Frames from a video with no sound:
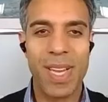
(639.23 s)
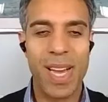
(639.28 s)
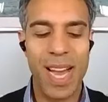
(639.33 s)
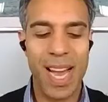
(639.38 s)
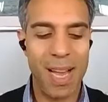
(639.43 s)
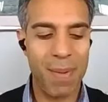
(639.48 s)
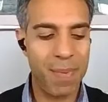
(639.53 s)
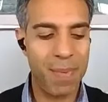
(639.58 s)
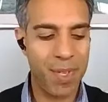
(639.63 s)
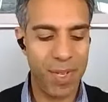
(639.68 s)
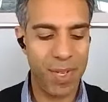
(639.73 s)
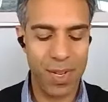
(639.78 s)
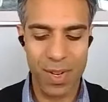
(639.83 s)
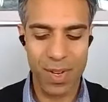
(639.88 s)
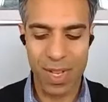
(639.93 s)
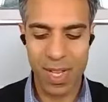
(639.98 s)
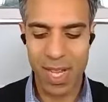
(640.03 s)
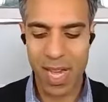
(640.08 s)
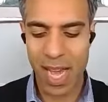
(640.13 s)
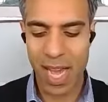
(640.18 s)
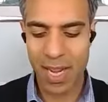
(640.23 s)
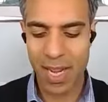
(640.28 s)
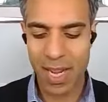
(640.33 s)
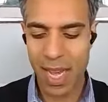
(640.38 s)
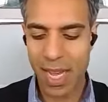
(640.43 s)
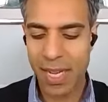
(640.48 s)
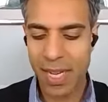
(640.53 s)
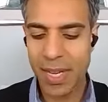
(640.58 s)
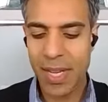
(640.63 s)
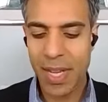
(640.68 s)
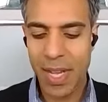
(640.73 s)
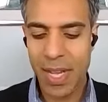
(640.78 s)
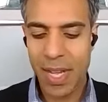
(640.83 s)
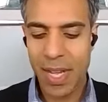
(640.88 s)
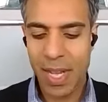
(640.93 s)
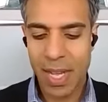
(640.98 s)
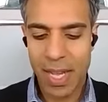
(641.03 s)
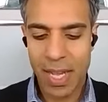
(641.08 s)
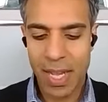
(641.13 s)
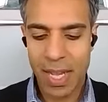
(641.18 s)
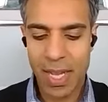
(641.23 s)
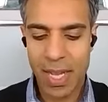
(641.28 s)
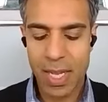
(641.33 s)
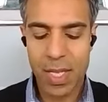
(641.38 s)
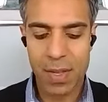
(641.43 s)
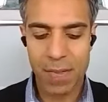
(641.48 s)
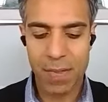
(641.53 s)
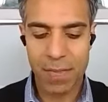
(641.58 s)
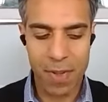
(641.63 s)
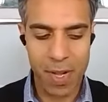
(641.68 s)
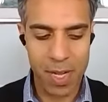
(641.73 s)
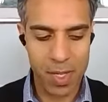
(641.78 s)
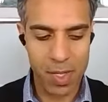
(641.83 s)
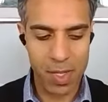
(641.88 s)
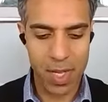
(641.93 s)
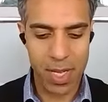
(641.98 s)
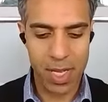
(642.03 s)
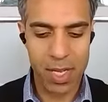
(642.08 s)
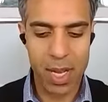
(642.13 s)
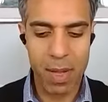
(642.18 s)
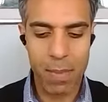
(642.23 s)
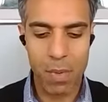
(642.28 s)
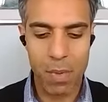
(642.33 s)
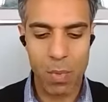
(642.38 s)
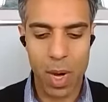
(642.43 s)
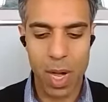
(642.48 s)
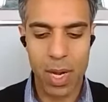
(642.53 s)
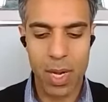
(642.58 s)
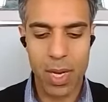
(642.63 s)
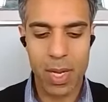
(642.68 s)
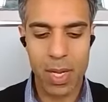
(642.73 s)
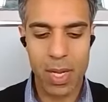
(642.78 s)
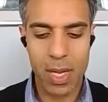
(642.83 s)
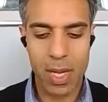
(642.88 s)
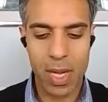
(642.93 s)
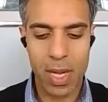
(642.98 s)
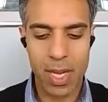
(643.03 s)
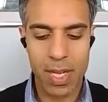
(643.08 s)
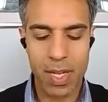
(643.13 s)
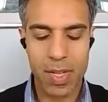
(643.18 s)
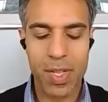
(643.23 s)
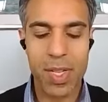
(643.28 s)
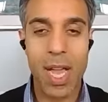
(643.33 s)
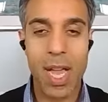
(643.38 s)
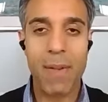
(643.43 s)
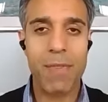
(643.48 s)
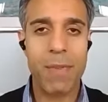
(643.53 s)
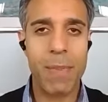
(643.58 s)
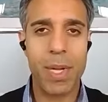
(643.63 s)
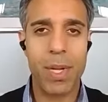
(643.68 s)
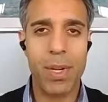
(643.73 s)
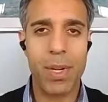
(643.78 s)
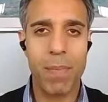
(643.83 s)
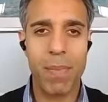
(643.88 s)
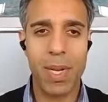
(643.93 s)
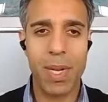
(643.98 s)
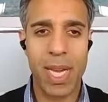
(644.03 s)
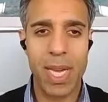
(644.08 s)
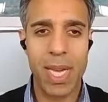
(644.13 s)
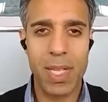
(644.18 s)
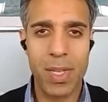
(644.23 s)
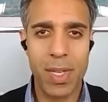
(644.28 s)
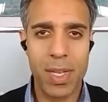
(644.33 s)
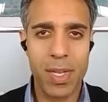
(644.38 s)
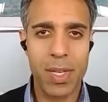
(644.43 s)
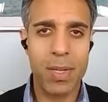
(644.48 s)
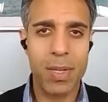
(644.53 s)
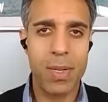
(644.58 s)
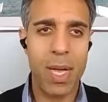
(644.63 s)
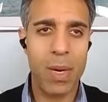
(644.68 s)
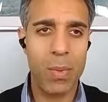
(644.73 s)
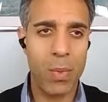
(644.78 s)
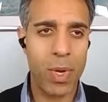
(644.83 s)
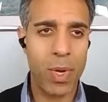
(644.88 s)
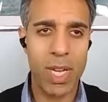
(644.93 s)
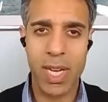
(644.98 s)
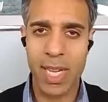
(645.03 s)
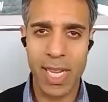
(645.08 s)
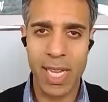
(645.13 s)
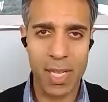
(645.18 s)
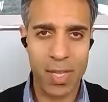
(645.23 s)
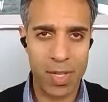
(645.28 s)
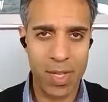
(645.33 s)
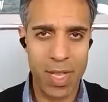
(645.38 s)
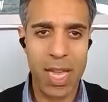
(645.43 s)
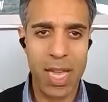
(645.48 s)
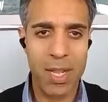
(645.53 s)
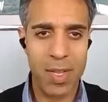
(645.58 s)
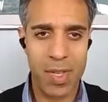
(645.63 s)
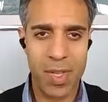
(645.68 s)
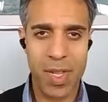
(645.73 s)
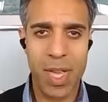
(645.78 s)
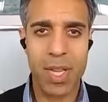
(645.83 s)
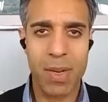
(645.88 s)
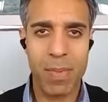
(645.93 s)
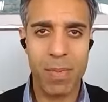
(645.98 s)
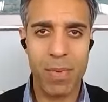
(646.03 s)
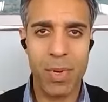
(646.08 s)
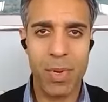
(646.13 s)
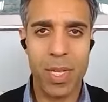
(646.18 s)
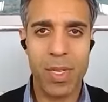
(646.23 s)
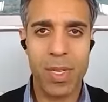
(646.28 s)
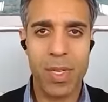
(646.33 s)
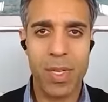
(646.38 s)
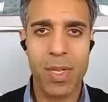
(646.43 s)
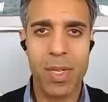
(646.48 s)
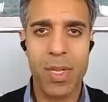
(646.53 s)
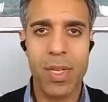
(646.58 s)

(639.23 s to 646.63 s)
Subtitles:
Absolutely. And here's the first thing. Number one, it doesn't have to be complicated. And we're going to get to that in the second point.